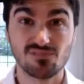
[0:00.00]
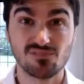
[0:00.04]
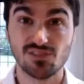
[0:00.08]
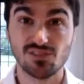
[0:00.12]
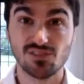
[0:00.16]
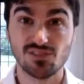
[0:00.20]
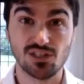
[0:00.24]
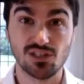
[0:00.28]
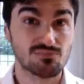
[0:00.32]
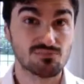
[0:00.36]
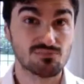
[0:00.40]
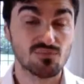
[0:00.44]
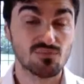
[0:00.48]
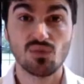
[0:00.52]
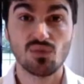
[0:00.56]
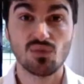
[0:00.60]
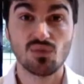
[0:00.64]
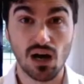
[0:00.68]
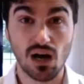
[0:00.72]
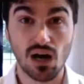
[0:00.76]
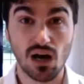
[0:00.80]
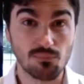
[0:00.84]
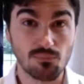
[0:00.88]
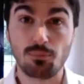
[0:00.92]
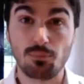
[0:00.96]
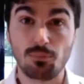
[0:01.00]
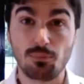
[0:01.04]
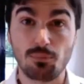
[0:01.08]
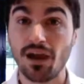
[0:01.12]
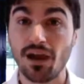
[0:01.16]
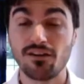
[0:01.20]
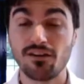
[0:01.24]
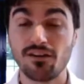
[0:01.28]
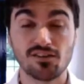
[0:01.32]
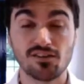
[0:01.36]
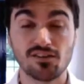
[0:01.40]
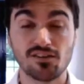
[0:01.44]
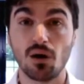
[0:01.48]
You know, I'm
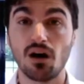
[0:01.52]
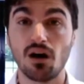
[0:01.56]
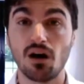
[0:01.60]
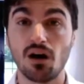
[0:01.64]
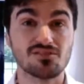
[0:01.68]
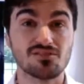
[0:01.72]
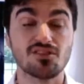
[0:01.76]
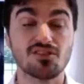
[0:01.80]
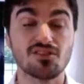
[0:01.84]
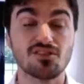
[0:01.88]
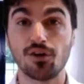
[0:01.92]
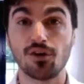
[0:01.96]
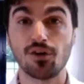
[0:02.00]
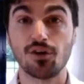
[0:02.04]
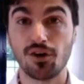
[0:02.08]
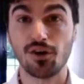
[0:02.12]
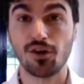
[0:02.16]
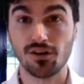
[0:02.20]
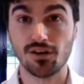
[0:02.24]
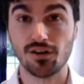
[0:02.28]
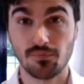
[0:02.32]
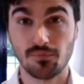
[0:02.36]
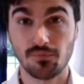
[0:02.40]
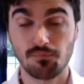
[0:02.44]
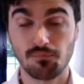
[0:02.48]
repairing this part, don't hurt.